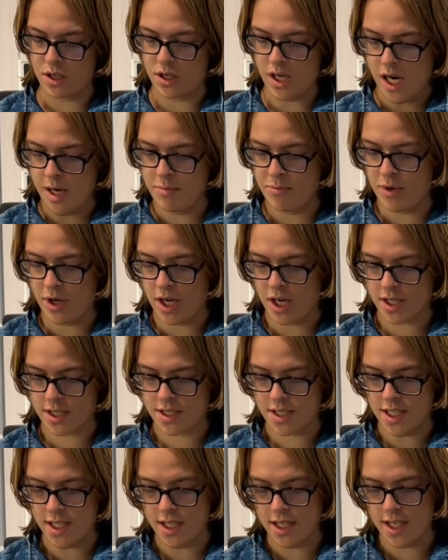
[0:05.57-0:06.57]

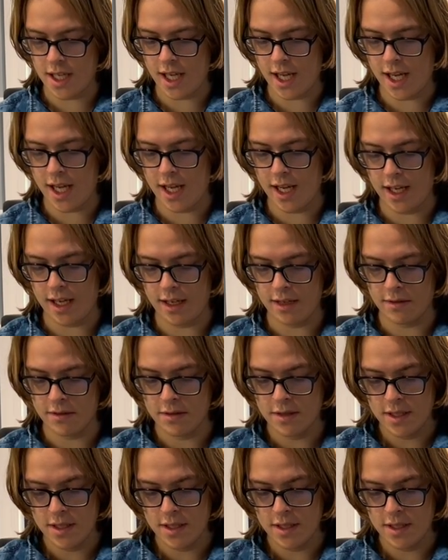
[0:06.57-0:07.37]
unboxing a